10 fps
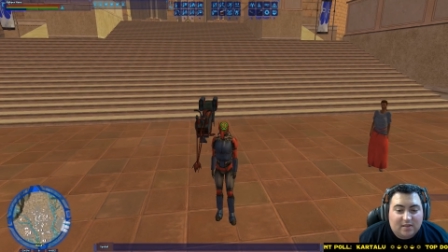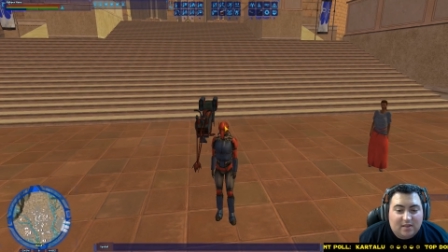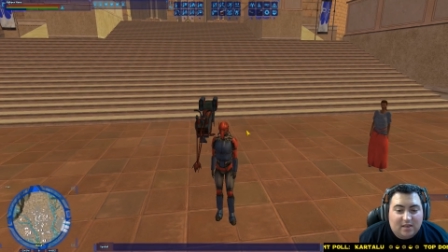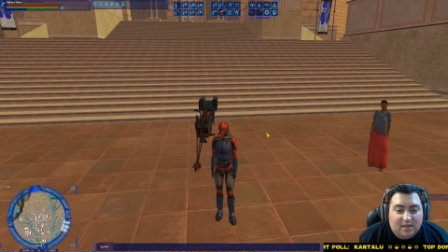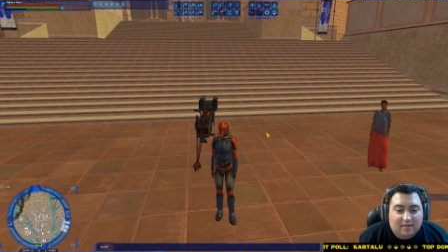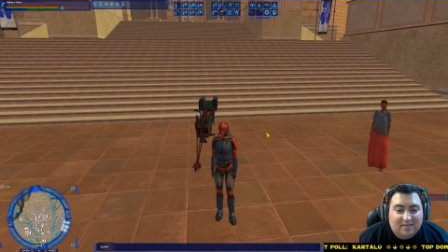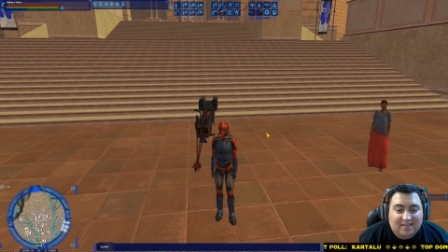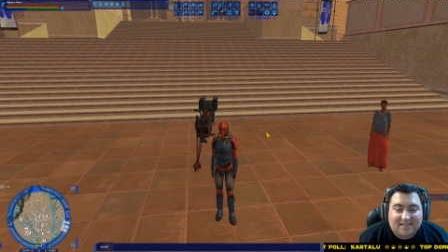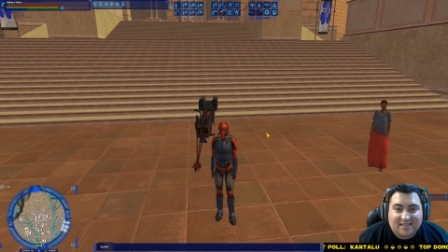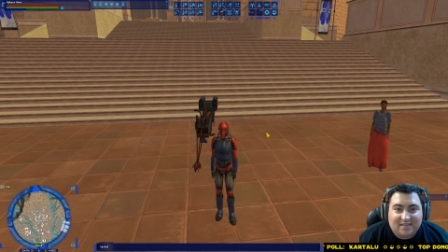the
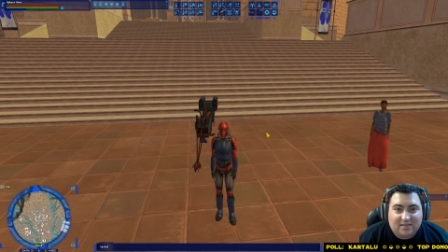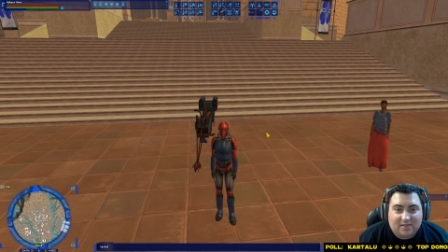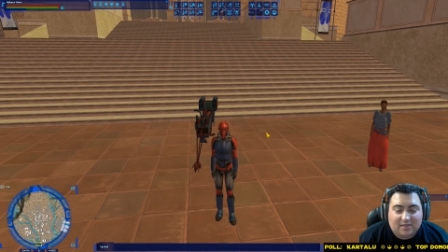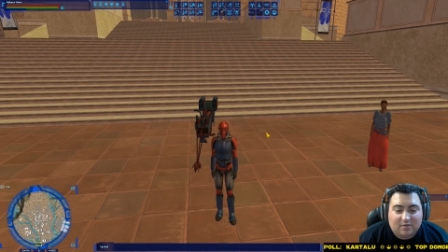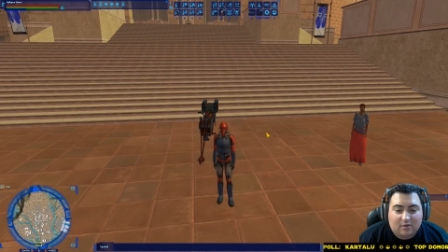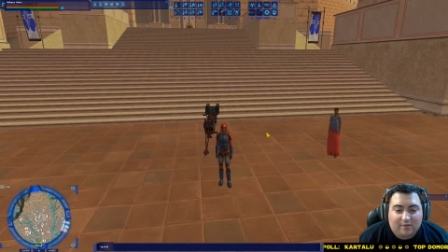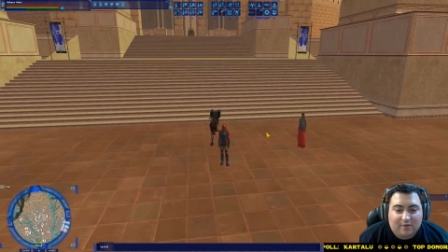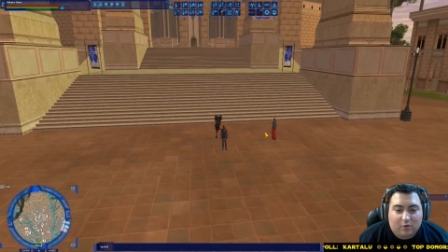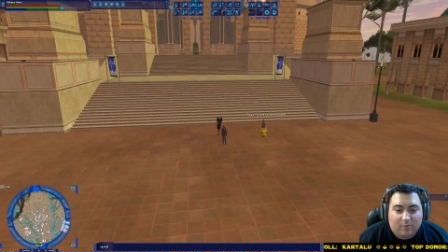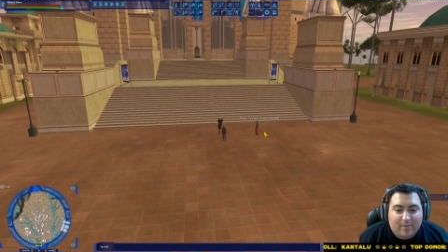distance of
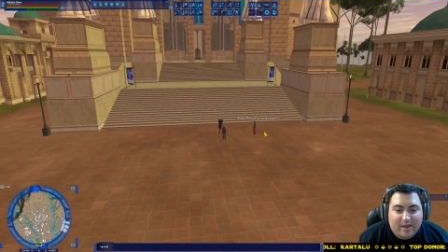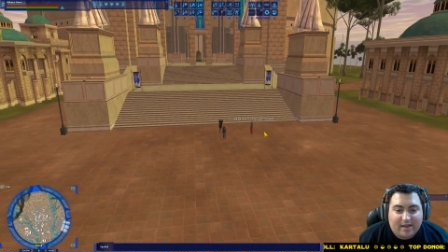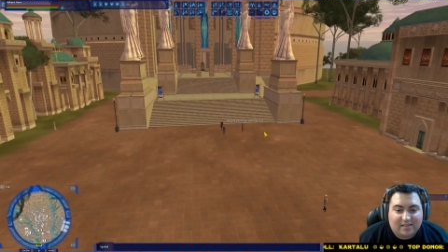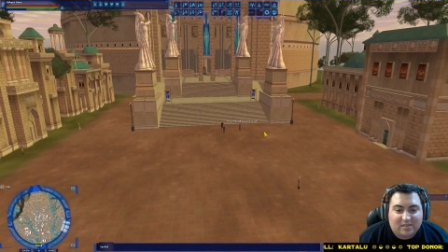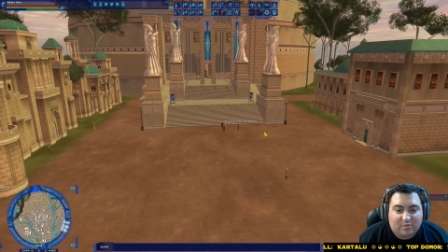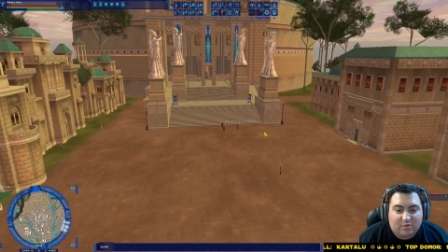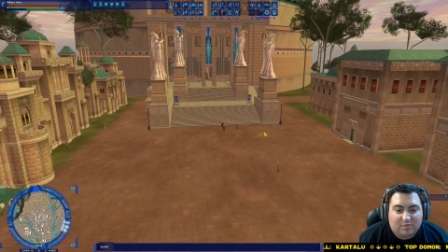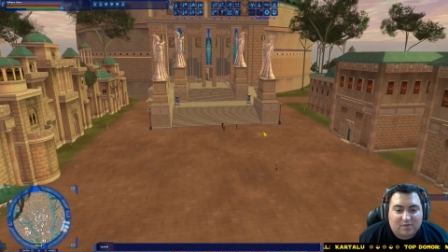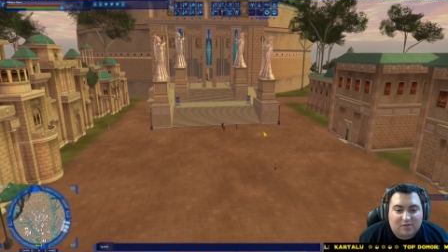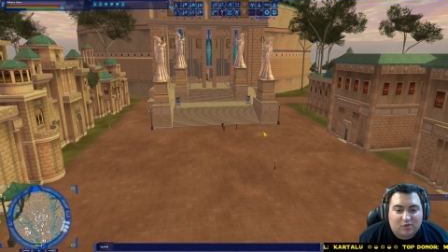your
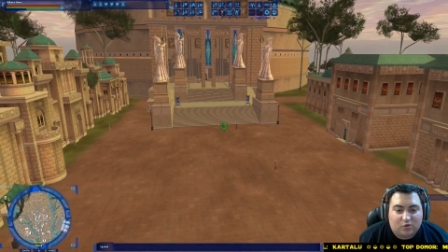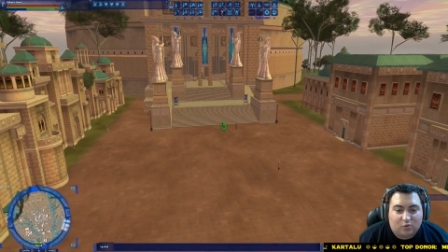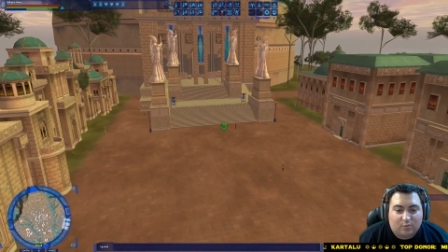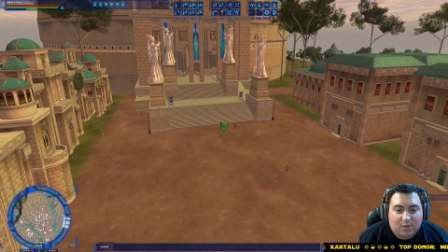maximum zoom.